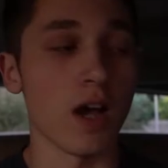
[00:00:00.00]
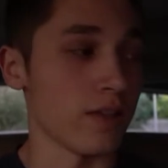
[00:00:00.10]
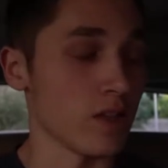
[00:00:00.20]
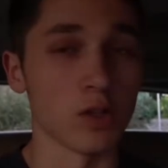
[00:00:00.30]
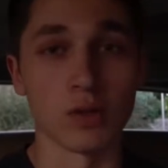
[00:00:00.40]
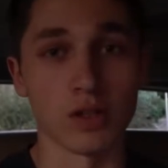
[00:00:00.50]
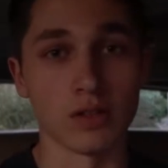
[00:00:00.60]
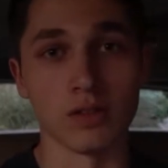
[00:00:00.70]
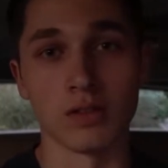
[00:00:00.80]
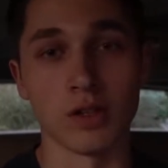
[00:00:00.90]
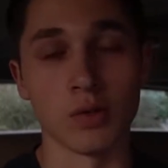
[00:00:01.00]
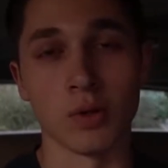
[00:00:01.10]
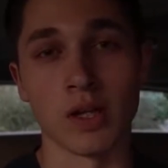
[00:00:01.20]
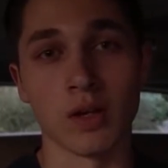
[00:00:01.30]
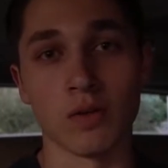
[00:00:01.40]
think you could do
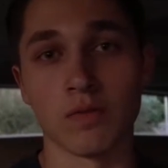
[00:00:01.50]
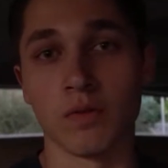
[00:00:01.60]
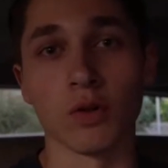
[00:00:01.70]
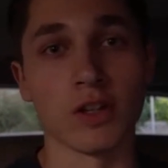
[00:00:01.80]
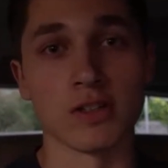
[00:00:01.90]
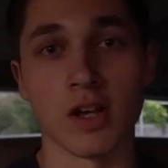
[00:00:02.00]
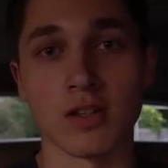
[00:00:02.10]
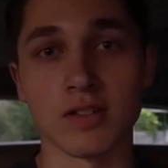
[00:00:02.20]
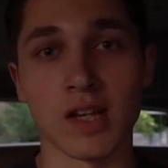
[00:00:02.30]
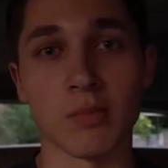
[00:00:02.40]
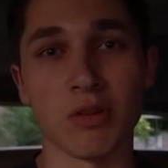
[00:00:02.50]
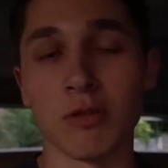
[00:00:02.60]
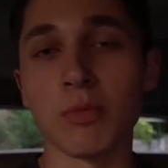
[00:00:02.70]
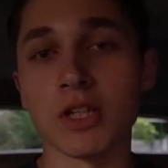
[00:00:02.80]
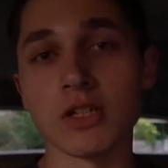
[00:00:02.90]
a full exhaust setup with
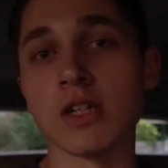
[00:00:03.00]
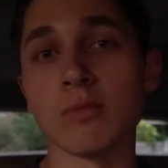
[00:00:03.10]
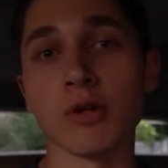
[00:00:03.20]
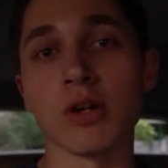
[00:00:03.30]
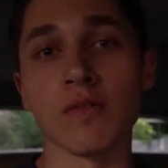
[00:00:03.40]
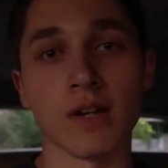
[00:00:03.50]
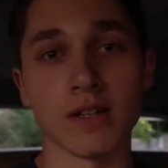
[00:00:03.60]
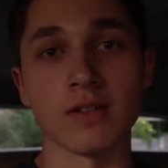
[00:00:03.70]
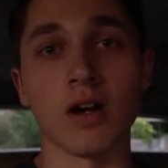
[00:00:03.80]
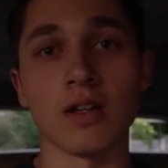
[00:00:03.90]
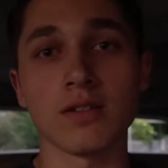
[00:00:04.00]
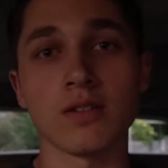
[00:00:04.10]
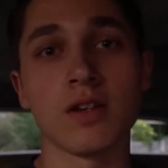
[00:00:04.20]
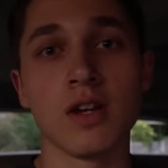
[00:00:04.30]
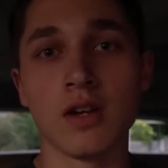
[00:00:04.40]
a bit cheaper of an
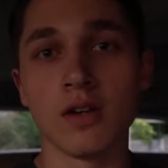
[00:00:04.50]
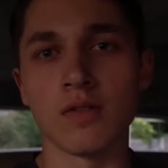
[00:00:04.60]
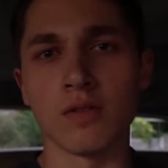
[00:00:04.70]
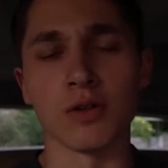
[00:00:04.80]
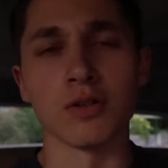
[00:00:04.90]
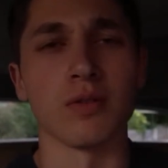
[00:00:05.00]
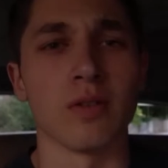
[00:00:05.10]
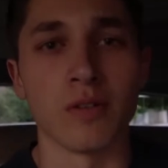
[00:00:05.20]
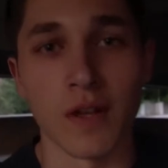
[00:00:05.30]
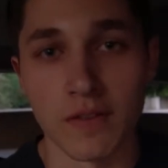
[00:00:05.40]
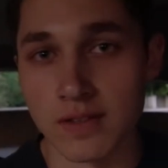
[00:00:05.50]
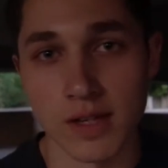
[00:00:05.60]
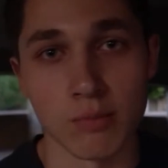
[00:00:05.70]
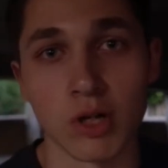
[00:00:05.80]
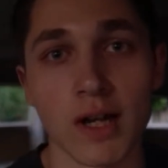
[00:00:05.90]
exhaust for around the
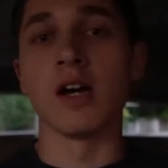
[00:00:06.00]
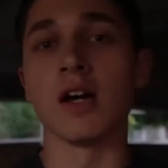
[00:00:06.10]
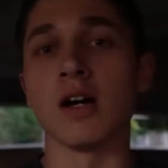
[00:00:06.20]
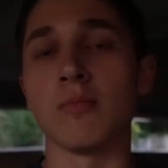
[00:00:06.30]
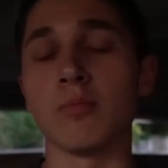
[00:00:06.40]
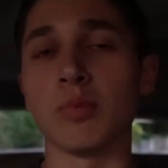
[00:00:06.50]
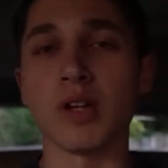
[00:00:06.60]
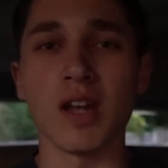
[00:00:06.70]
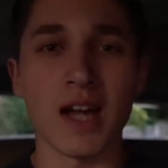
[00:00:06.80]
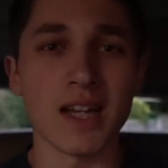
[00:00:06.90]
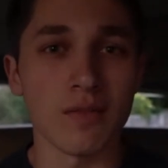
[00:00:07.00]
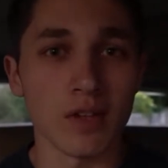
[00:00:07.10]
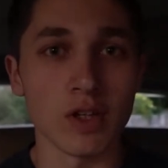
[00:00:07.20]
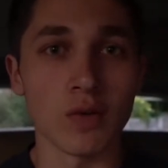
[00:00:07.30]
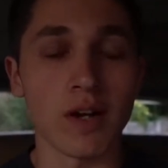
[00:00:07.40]
same price. But I
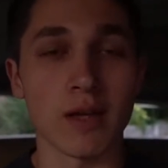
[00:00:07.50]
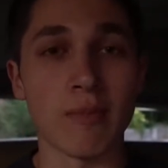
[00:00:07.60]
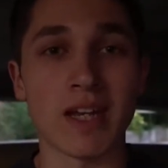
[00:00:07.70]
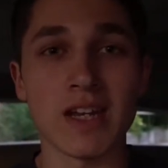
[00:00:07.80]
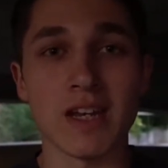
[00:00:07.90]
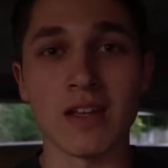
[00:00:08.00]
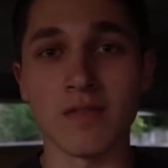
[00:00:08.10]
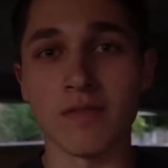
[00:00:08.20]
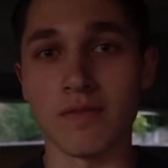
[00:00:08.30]
definitely do recommend it if